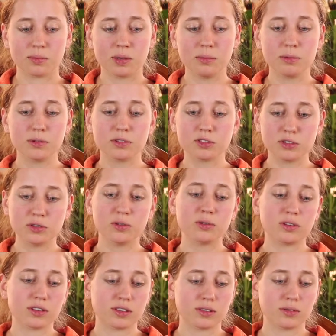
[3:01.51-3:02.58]
people do,
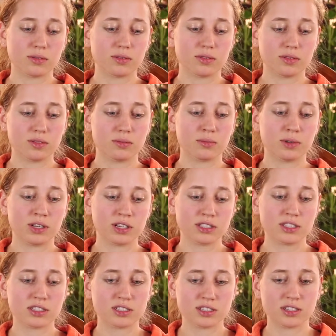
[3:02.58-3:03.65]
because
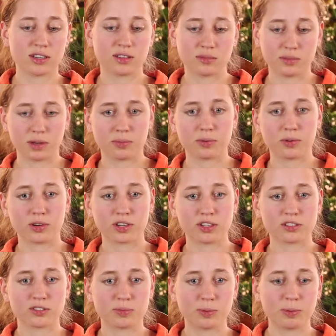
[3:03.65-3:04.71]
it's a poor
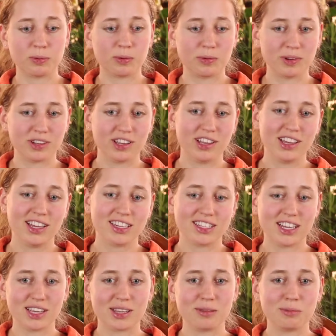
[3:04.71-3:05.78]
country, people will
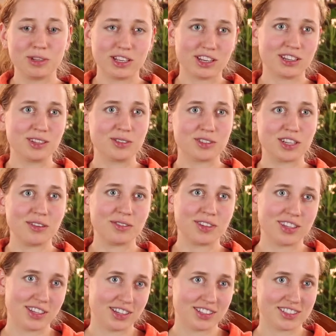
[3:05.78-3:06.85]
take the meat and use
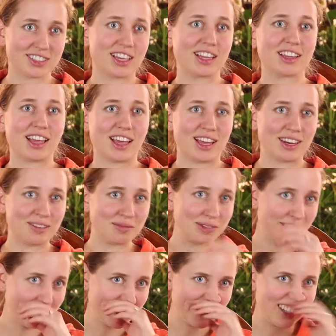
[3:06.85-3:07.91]
everything inside the
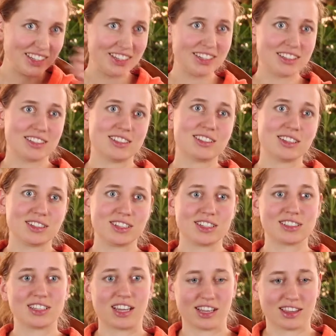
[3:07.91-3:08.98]
animal, such
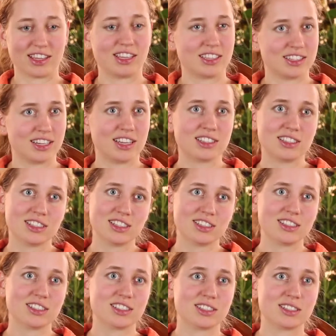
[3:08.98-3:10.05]
as like the
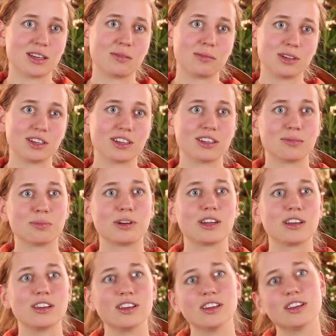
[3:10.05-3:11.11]
intestines, stomach,
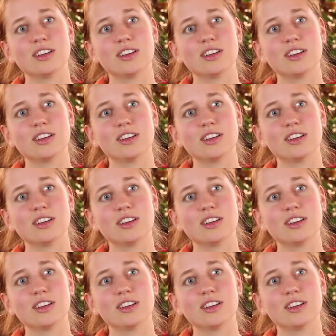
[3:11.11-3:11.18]
brain,